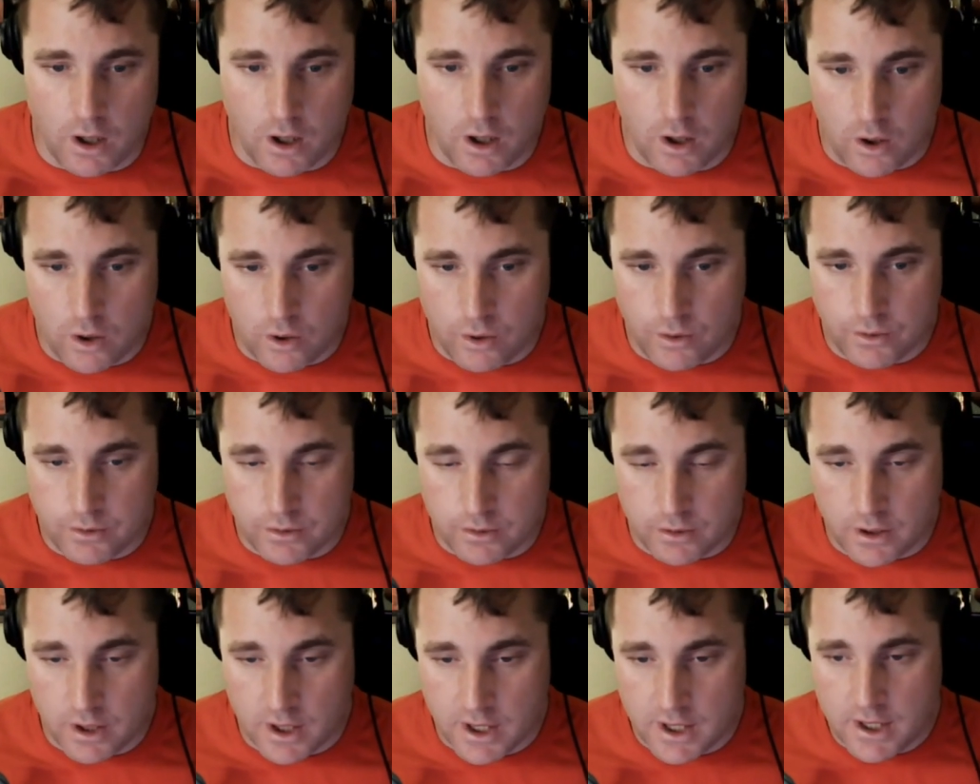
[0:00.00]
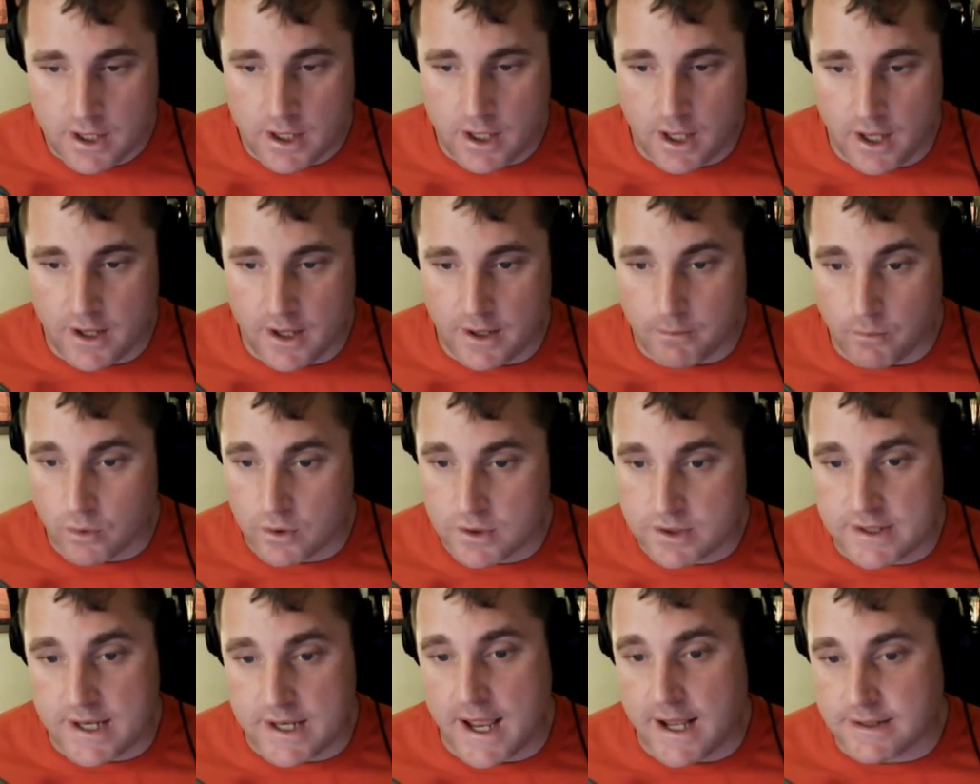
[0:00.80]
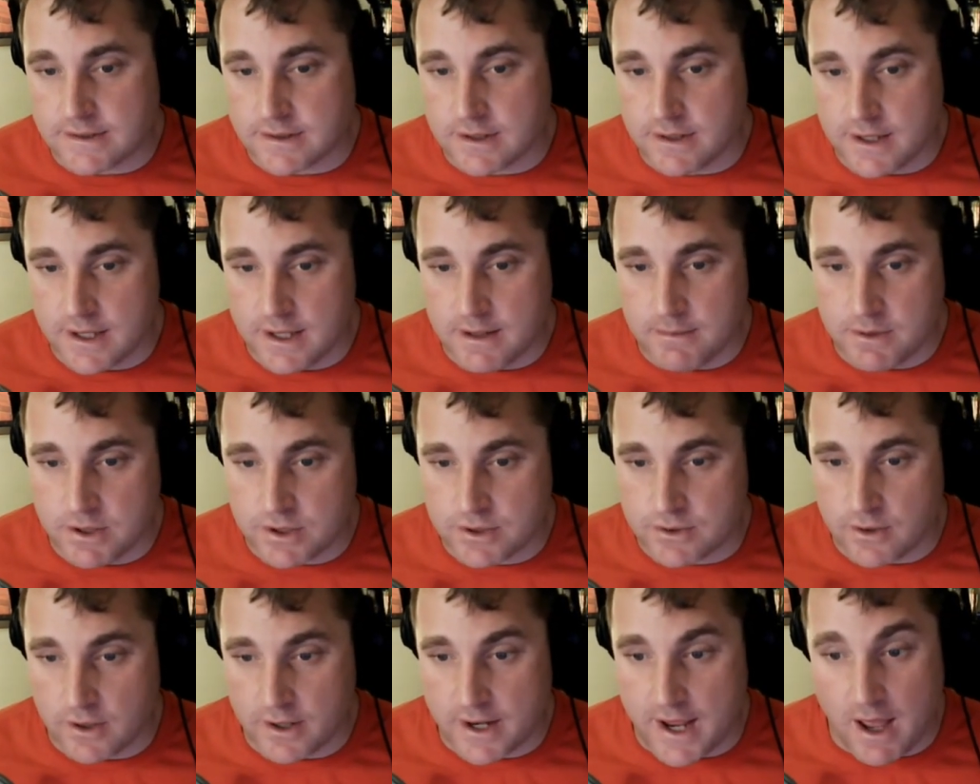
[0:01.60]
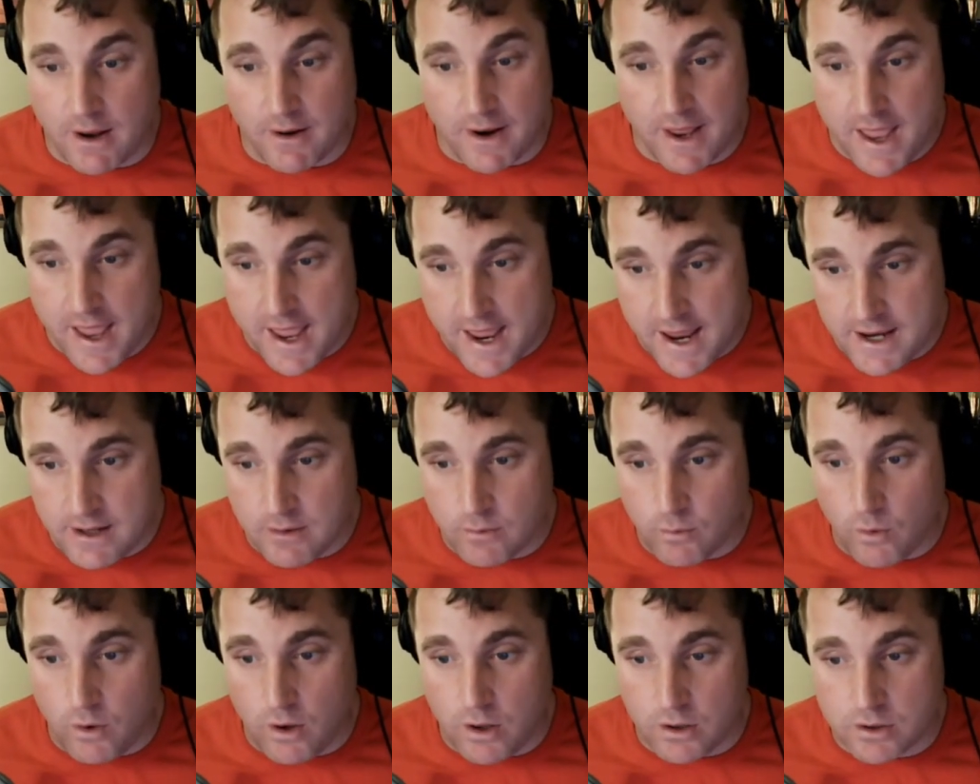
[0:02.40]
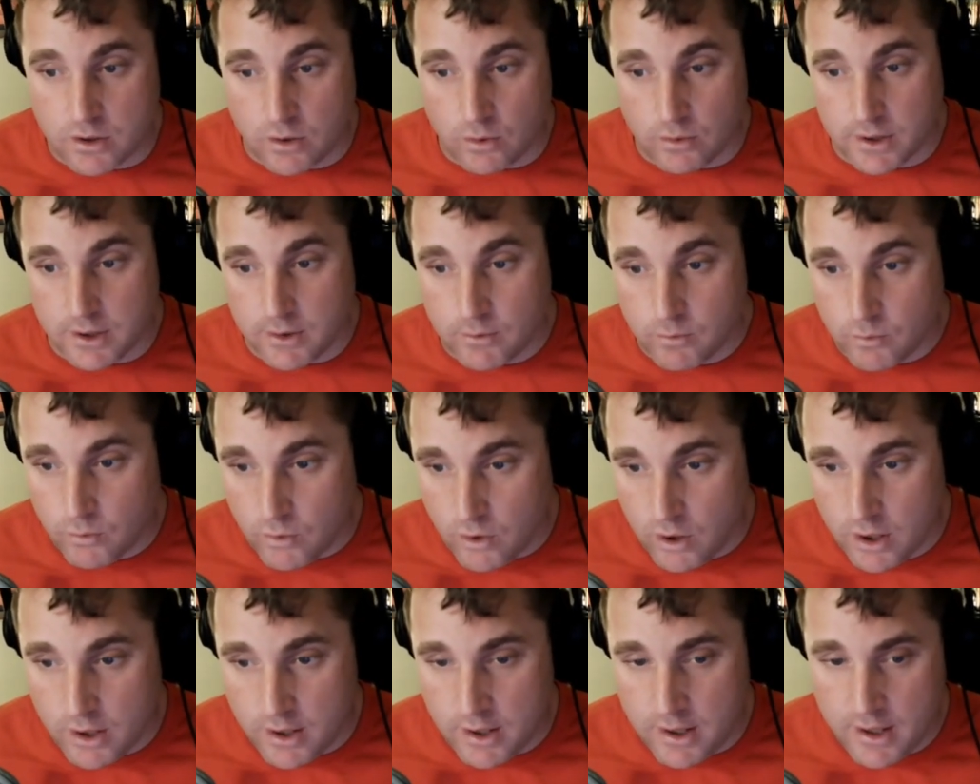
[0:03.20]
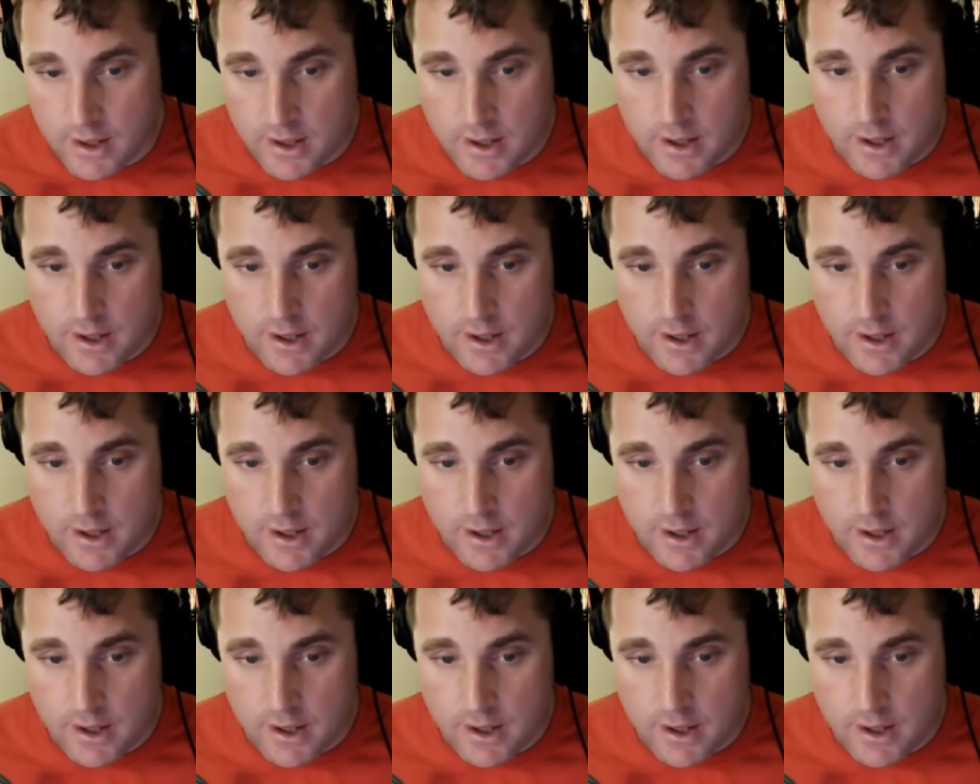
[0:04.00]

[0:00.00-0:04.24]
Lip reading: Holton, more stats on him. He struck out 8, walked only 1.